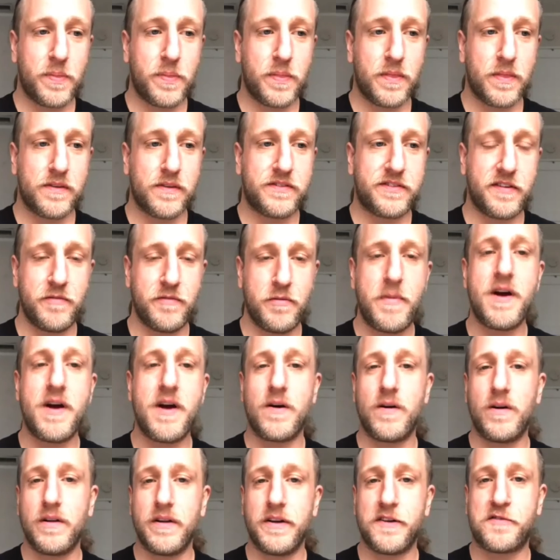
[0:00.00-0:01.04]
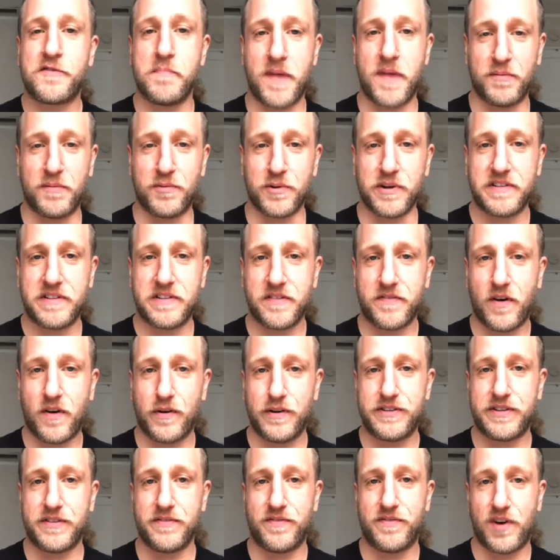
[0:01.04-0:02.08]
some of my earliest memories have
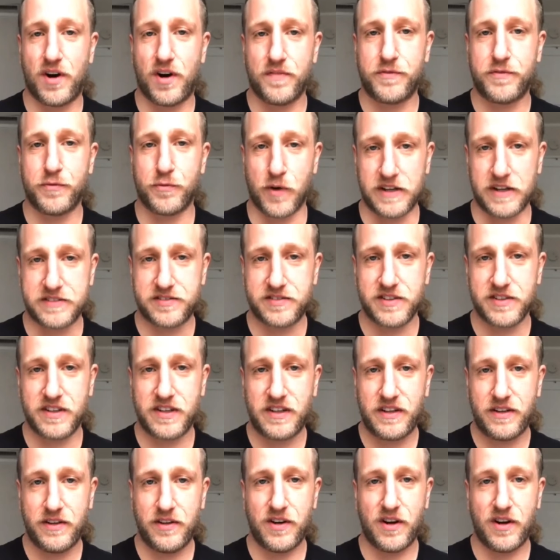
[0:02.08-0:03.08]
always involved wrestling, you